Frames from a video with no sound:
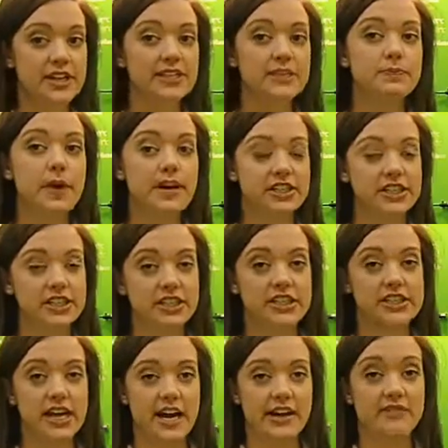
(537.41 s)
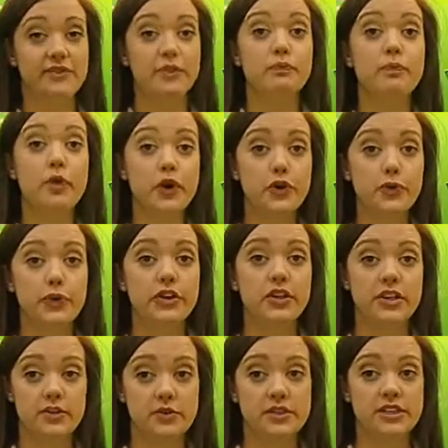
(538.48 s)
especially designed for mobile
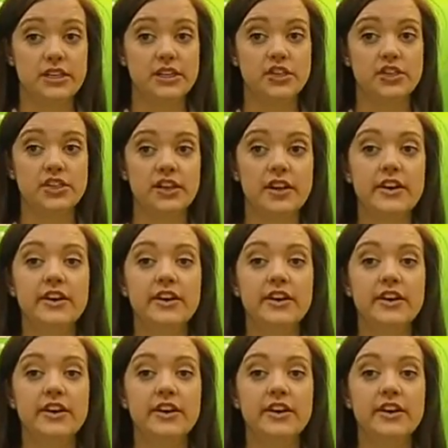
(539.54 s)
usage.